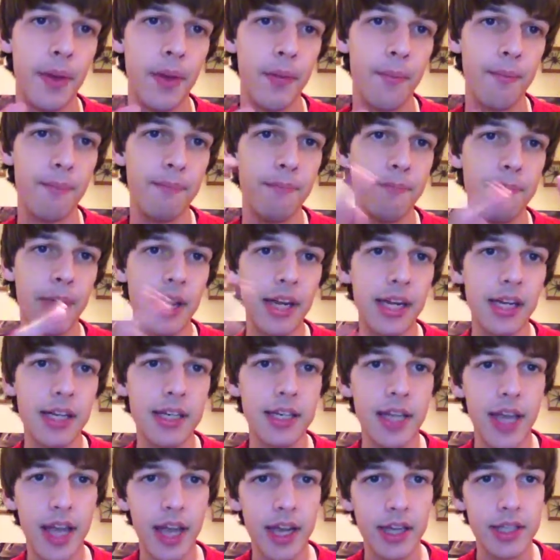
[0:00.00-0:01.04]
many
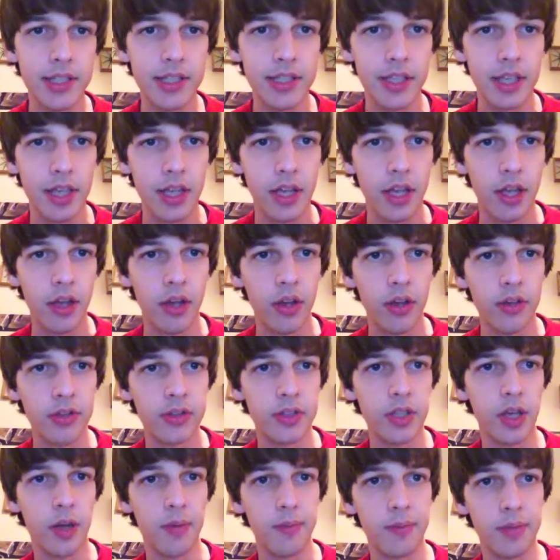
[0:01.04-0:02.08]
decks
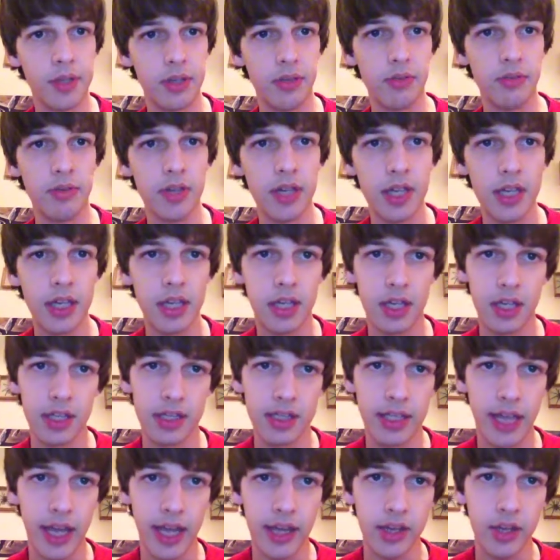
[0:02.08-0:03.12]
some unique
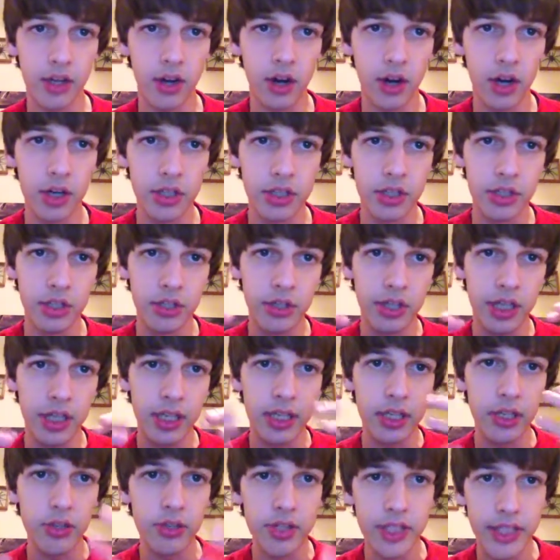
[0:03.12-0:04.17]
tech cards, unique
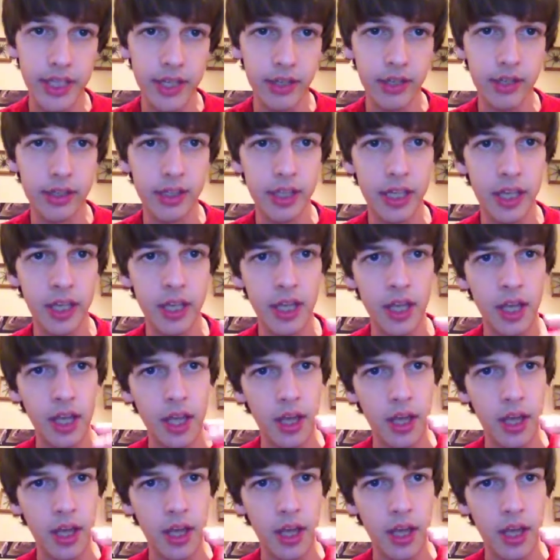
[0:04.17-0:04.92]
utility,